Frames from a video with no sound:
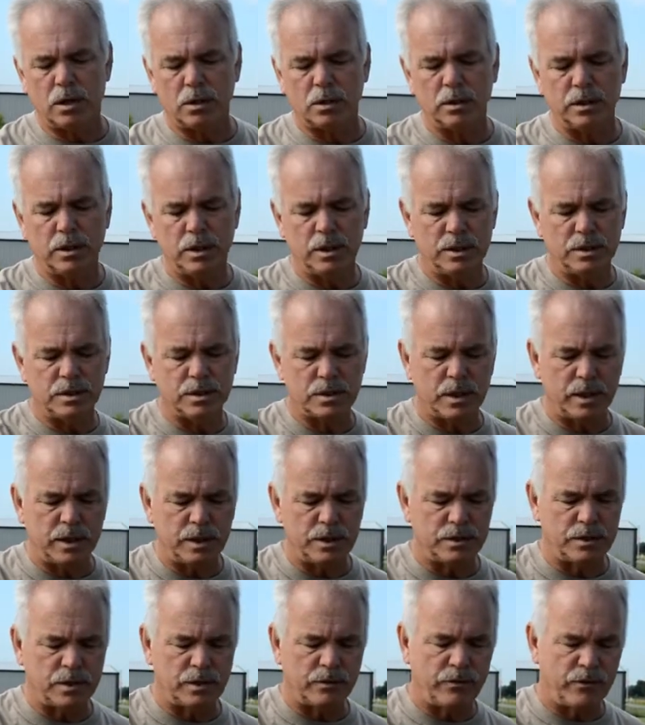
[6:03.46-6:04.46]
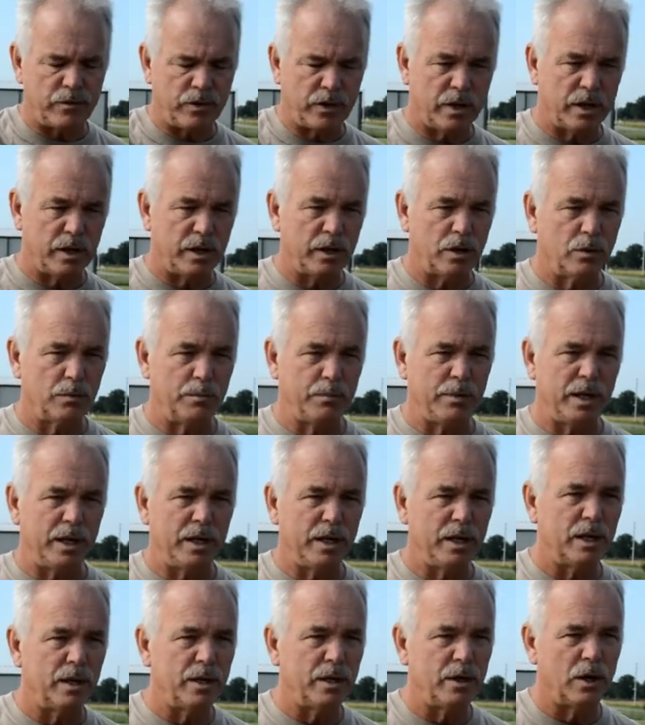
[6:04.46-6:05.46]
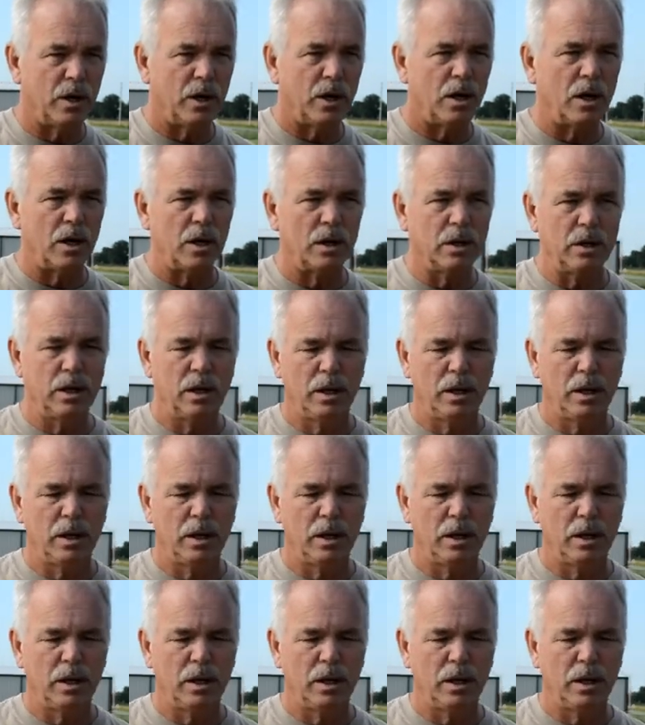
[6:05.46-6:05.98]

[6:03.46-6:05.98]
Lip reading: He's a very obedient dog.